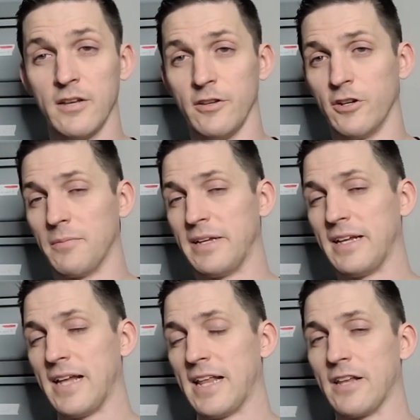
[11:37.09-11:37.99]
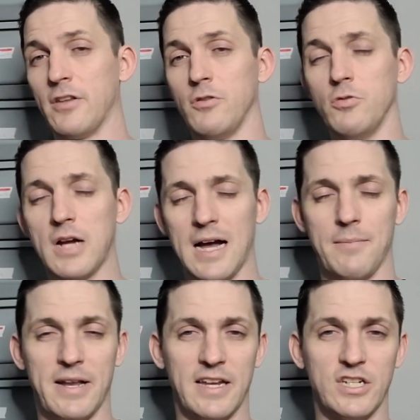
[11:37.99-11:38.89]
You're going to be getting new
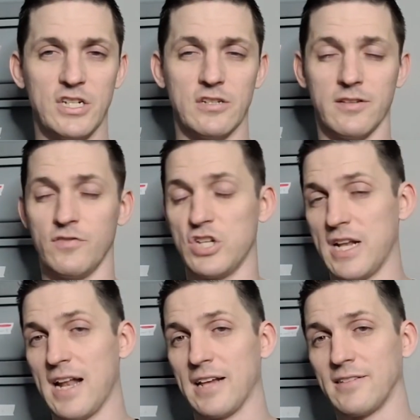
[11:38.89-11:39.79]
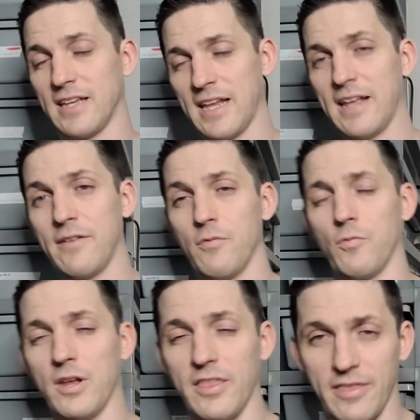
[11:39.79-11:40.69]
combinations of genetics in
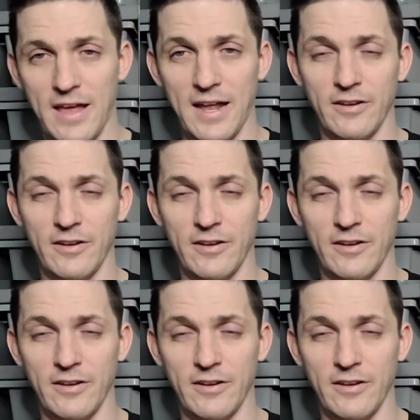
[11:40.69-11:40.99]
with that.